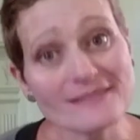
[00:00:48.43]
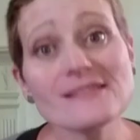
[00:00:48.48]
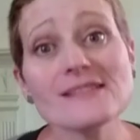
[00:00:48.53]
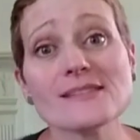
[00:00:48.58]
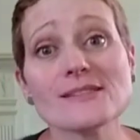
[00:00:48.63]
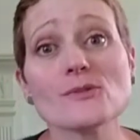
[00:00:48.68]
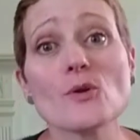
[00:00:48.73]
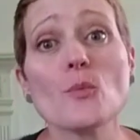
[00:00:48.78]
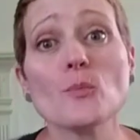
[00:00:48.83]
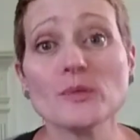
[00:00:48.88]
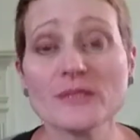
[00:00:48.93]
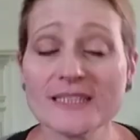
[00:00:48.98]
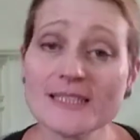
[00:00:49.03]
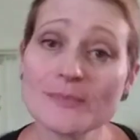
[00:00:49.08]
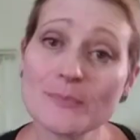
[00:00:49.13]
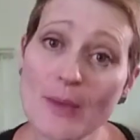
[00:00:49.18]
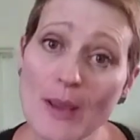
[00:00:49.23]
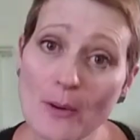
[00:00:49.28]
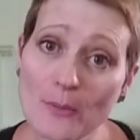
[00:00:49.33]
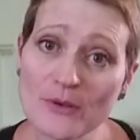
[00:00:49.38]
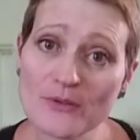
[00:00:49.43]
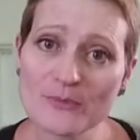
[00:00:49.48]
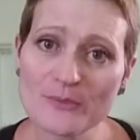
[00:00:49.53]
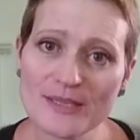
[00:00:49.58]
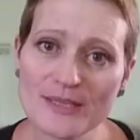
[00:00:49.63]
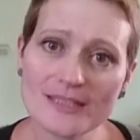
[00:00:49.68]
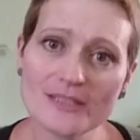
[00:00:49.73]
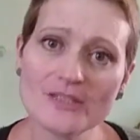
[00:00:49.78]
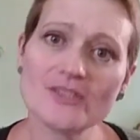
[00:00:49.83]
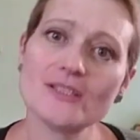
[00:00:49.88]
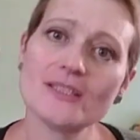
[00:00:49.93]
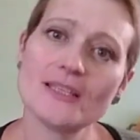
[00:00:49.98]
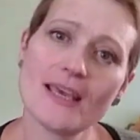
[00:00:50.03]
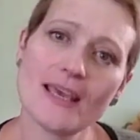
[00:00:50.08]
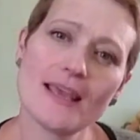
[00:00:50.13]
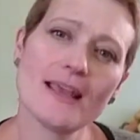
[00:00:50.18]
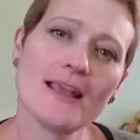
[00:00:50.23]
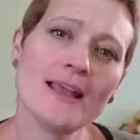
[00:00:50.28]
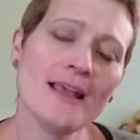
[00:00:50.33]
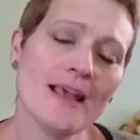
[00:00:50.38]
So please bear with me
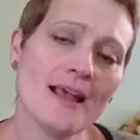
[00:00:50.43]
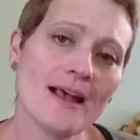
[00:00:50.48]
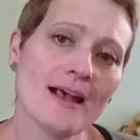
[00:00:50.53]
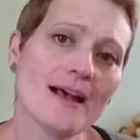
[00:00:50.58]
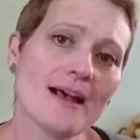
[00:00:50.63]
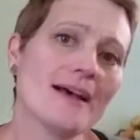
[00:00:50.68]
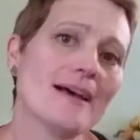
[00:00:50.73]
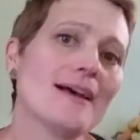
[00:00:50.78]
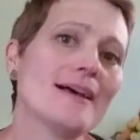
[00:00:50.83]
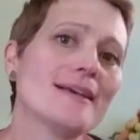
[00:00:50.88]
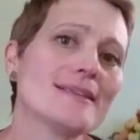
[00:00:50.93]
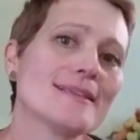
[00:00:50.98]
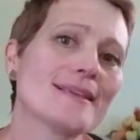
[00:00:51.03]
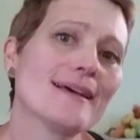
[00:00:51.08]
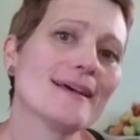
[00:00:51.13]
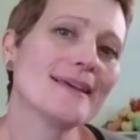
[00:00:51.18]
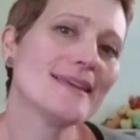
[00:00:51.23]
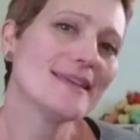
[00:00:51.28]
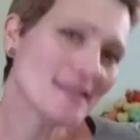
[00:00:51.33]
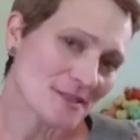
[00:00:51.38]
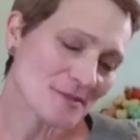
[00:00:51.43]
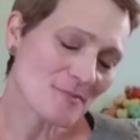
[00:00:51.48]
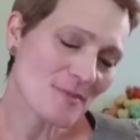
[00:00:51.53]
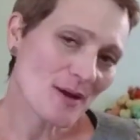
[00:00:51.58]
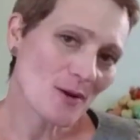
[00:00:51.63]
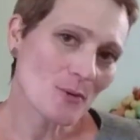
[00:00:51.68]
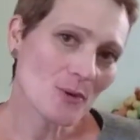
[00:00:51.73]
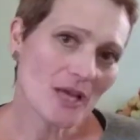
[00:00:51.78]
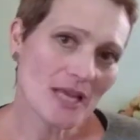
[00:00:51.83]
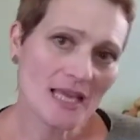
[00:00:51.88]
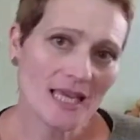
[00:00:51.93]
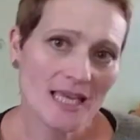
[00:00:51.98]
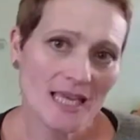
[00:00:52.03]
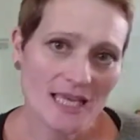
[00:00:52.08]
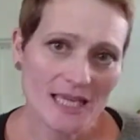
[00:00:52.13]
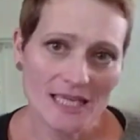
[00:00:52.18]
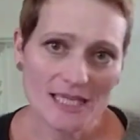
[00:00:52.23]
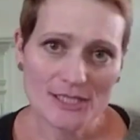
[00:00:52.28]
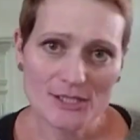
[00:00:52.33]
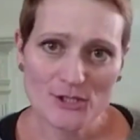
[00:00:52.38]
today as I ease my
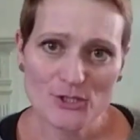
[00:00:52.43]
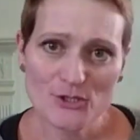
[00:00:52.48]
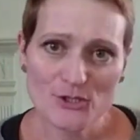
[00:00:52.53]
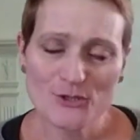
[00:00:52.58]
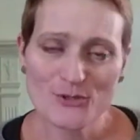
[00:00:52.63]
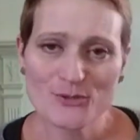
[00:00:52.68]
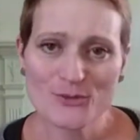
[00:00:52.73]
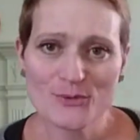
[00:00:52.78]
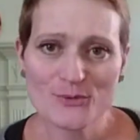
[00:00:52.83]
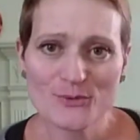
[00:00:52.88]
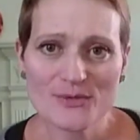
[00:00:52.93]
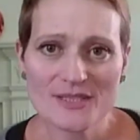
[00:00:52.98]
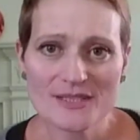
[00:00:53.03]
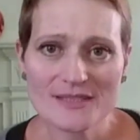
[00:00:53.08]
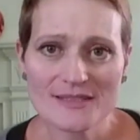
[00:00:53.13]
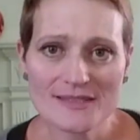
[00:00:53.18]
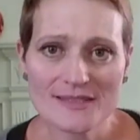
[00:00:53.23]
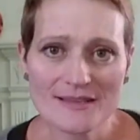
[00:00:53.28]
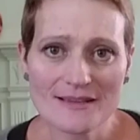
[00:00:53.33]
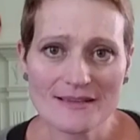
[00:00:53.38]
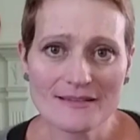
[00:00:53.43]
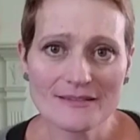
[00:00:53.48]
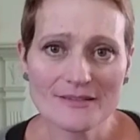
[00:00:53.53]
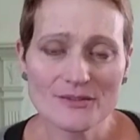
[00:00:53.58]
way into this